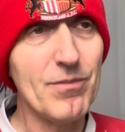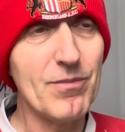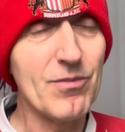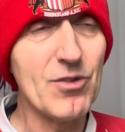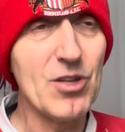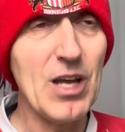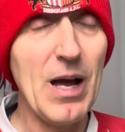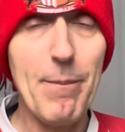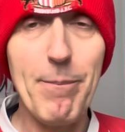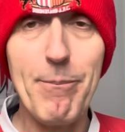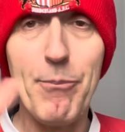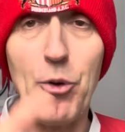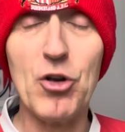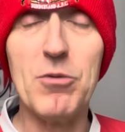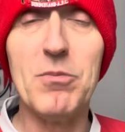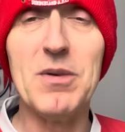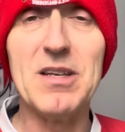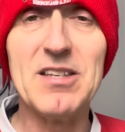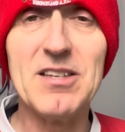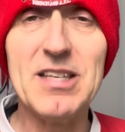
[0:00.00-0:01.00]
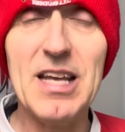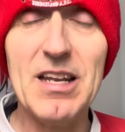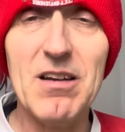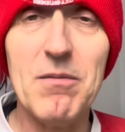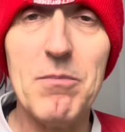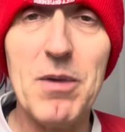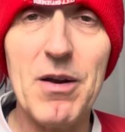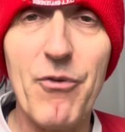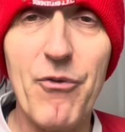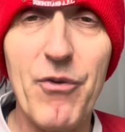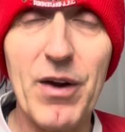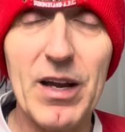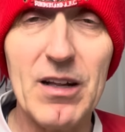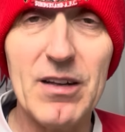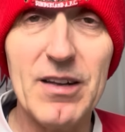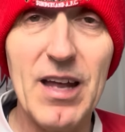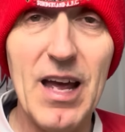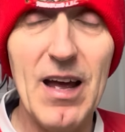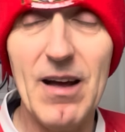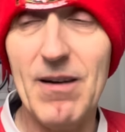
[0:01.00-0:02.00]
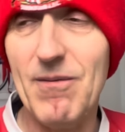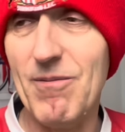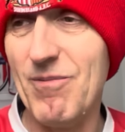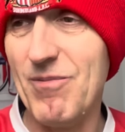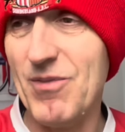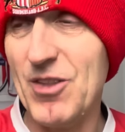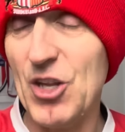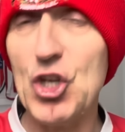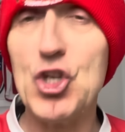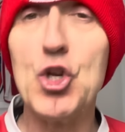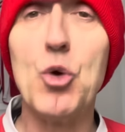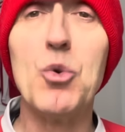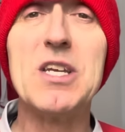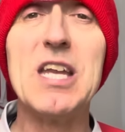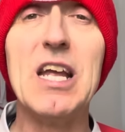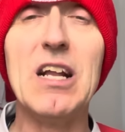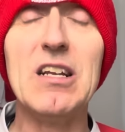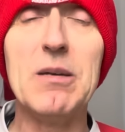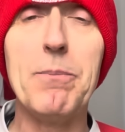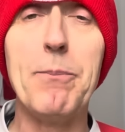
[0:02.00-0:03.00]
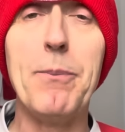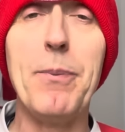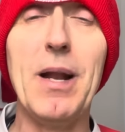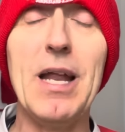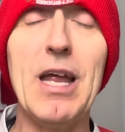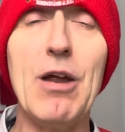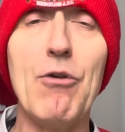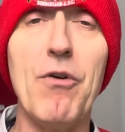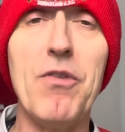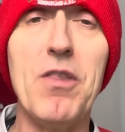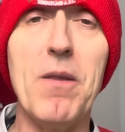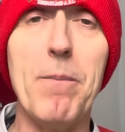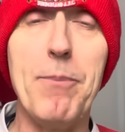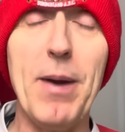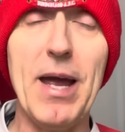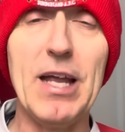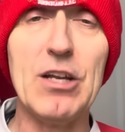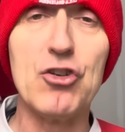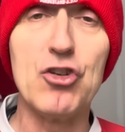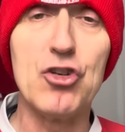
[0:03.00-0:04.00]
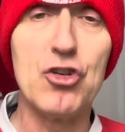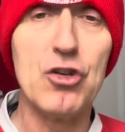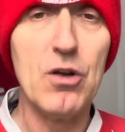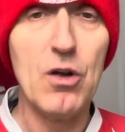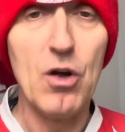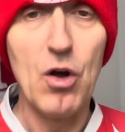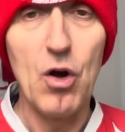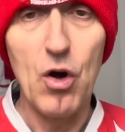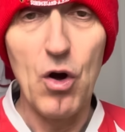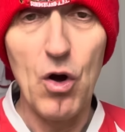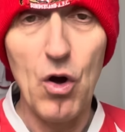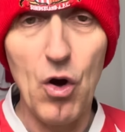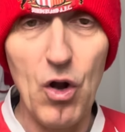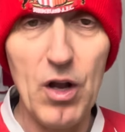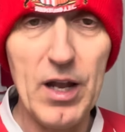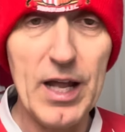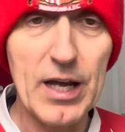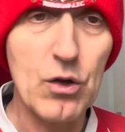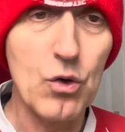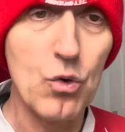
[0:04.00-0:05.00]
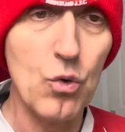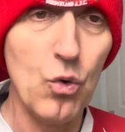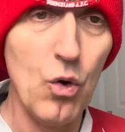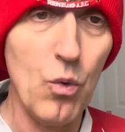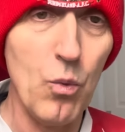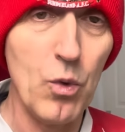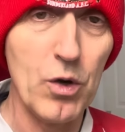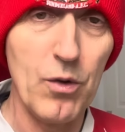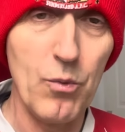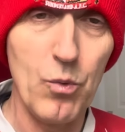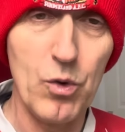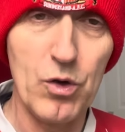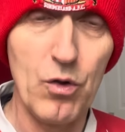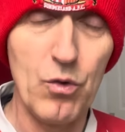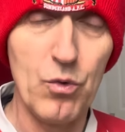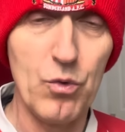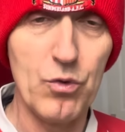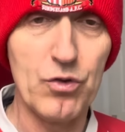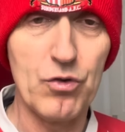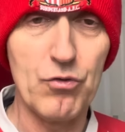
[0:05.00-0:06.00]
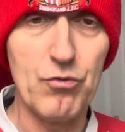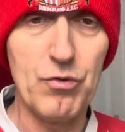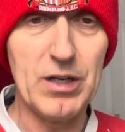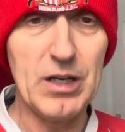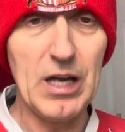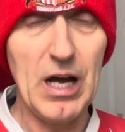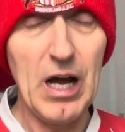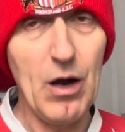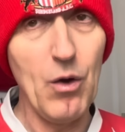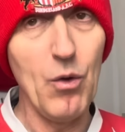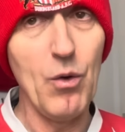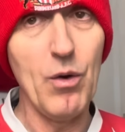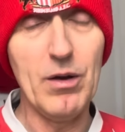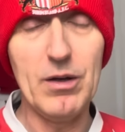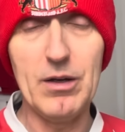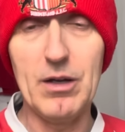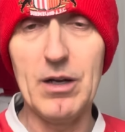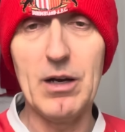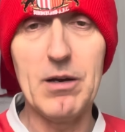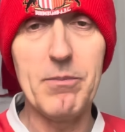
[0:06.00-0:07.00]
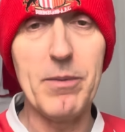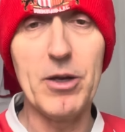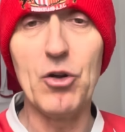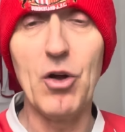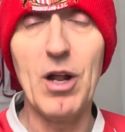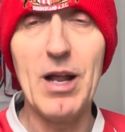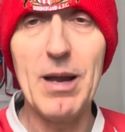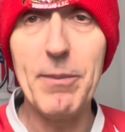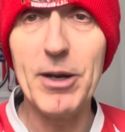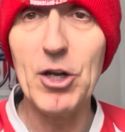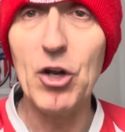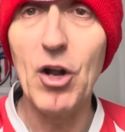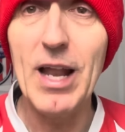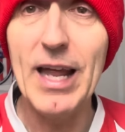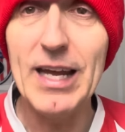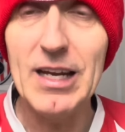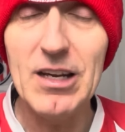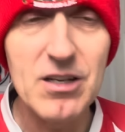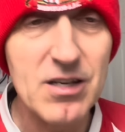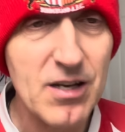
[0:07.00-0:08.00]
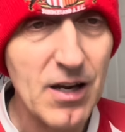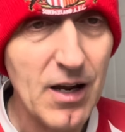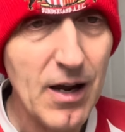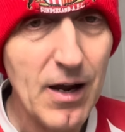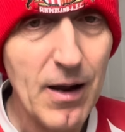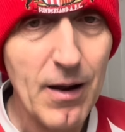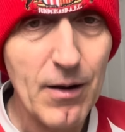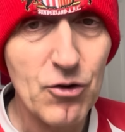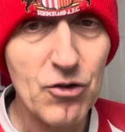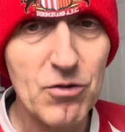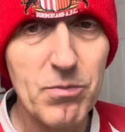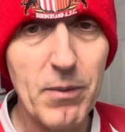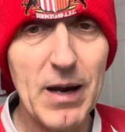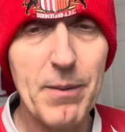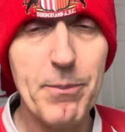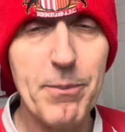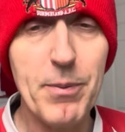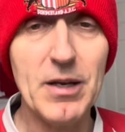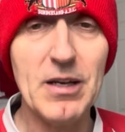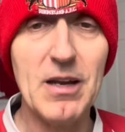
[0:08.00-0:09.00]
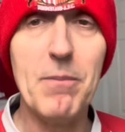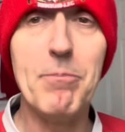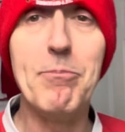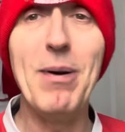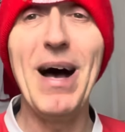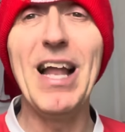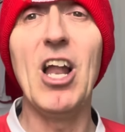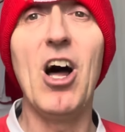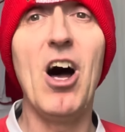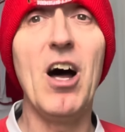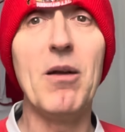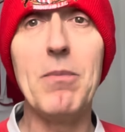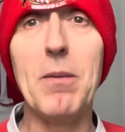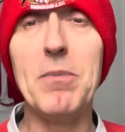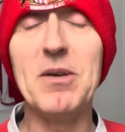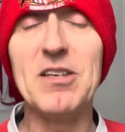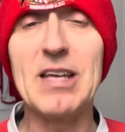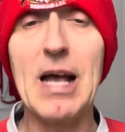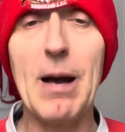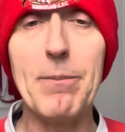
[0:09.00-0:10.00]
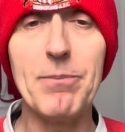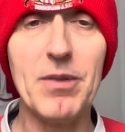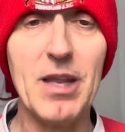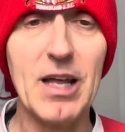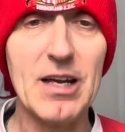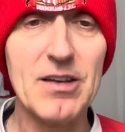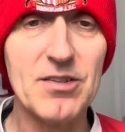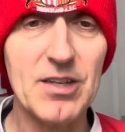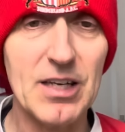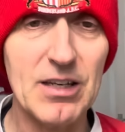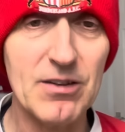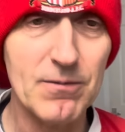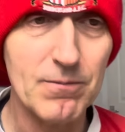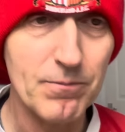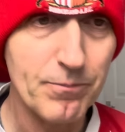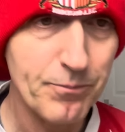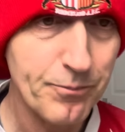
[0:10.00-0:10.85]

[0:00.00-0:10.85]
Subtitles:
to put him as centre midfielder, a utility player on the bench, or let go of one of those three. You know, he might not like it. Just my opinion. Ballard, maybe he's captain next season.